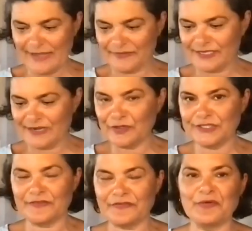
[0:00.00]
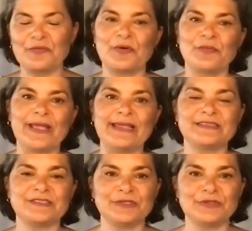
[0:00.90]
have several different
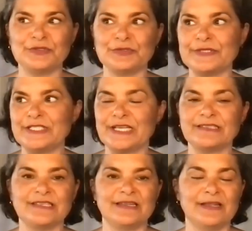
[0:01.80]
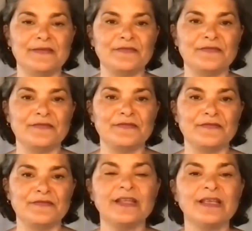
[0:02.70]
ways to reach us and the
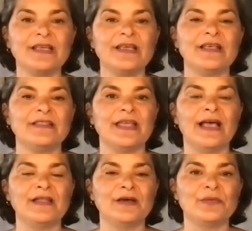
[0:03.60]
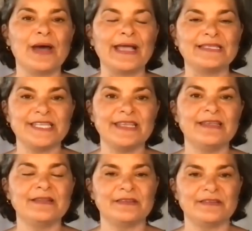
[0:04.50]
information. The
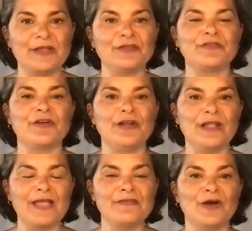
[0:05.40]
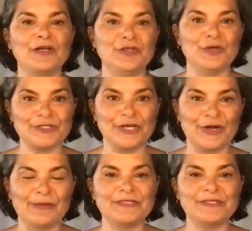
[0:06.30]
LOYT stands for Life on Your
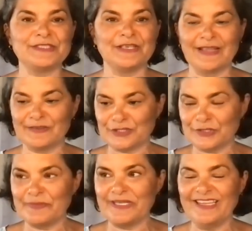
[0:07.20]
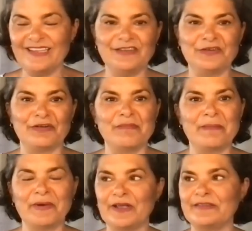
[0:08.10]
Terms. So that should be easy to
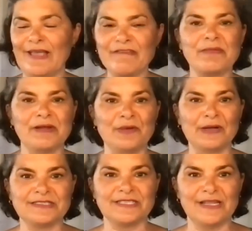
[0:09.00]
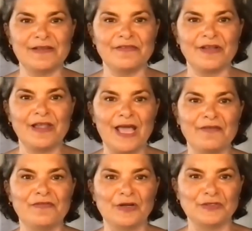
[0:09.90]
remember because everybody wants to live a
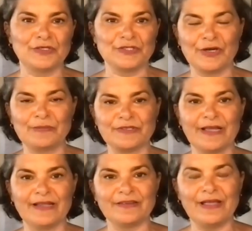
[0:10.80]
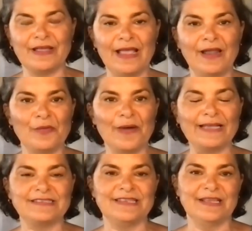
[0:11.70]
life on your terms, right? So
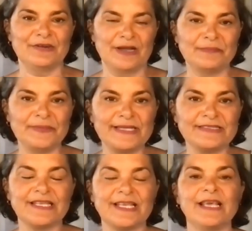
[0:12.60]
LOYT Inner Compass.